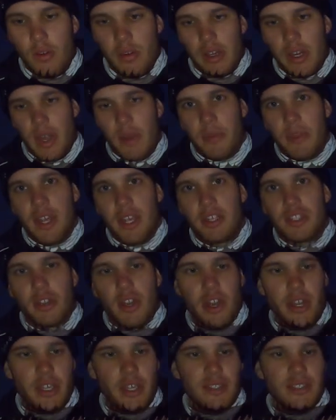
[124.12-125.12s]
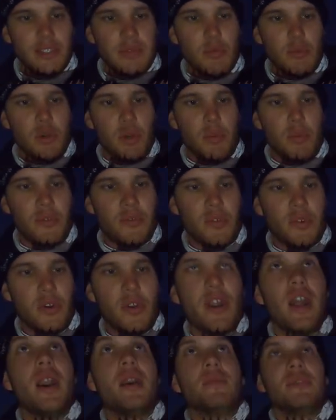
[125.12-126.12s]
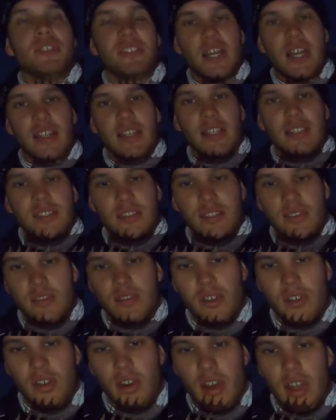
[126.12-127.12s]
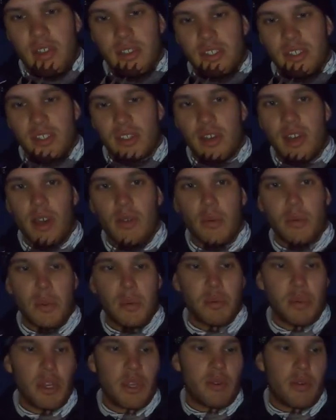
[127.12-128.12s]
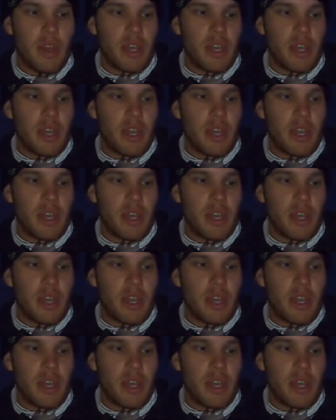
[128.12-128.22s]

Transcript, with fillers: we'll get up there, try and get some more before the sun gets too high in the sky. We'll be pretty